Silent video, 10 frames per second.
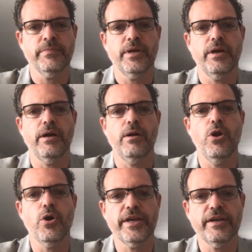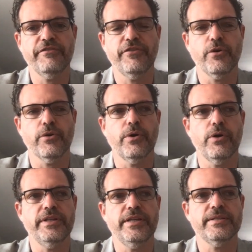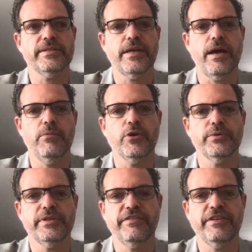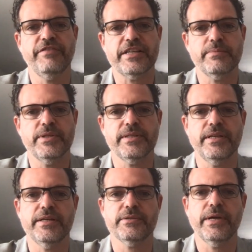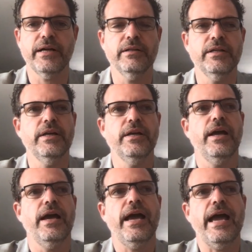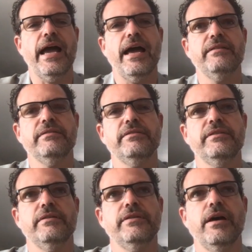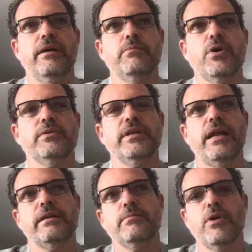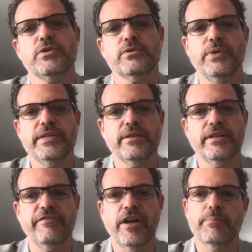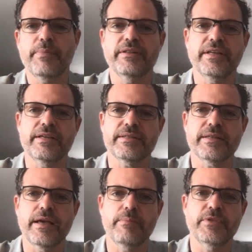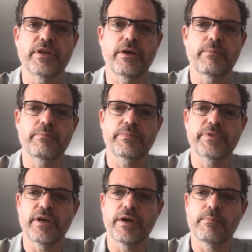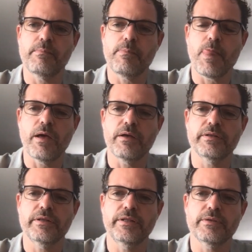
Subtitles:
looking for these lucrative investments in Israel. And the most recent development is the the